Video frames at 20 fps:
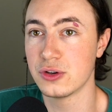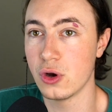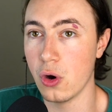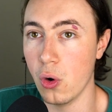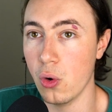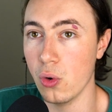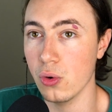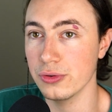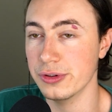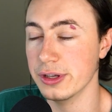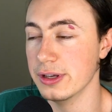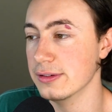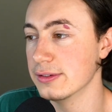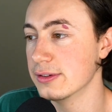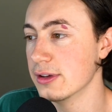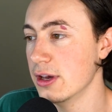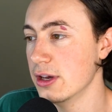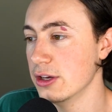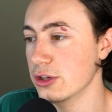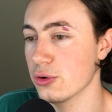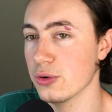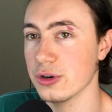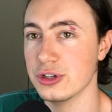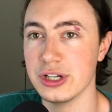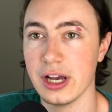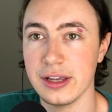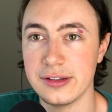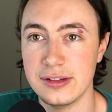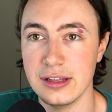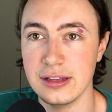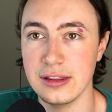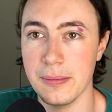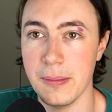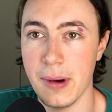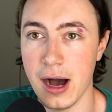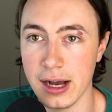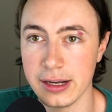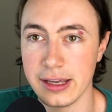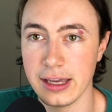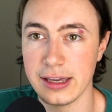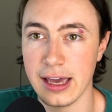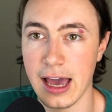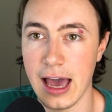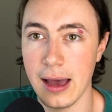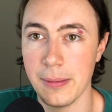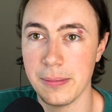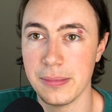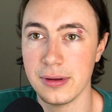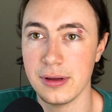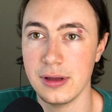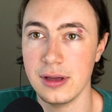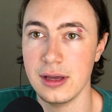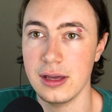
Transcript: called is you're adjusting the market cap,